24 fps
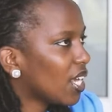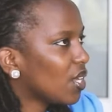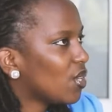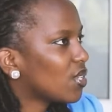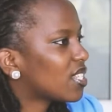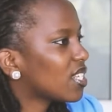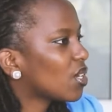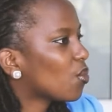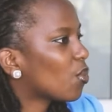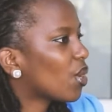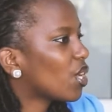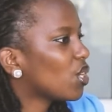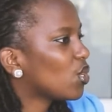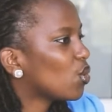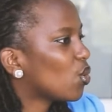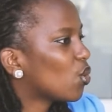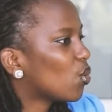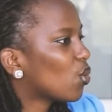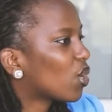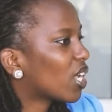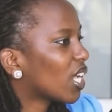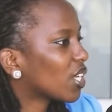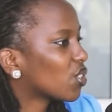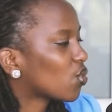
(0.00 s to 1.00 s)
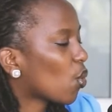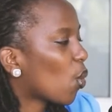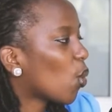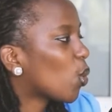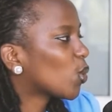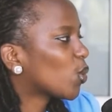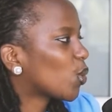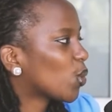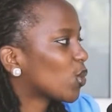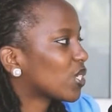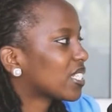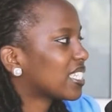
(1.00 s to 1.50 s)
You see, when you look at
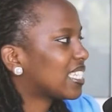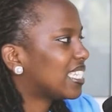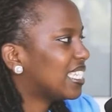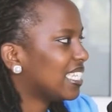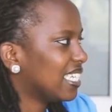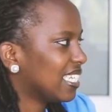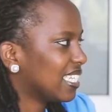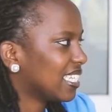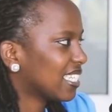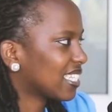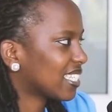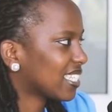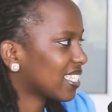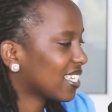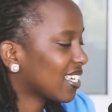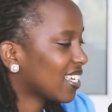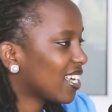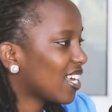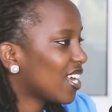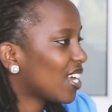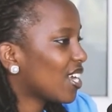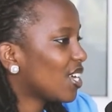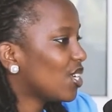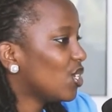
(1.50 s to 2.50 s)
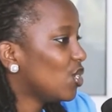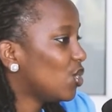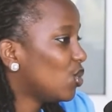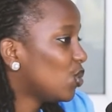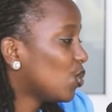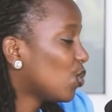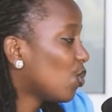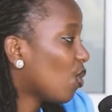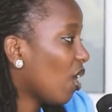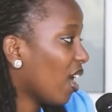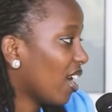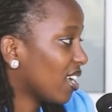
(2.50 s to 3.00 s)
all those things,
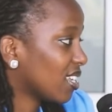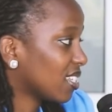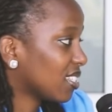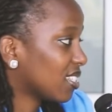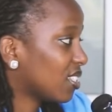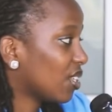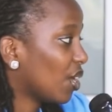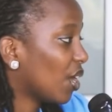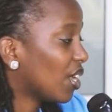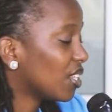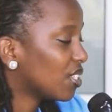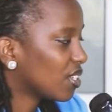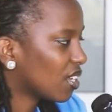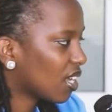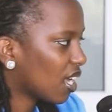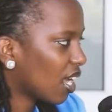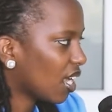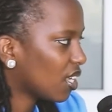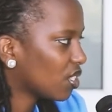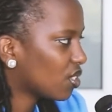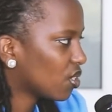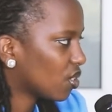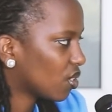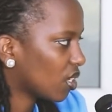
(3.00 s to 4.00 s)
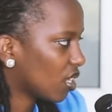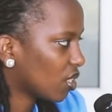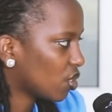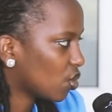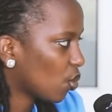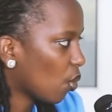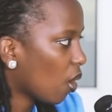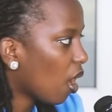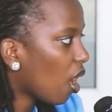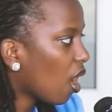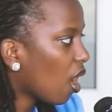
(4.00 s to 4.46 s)
you as the educator that you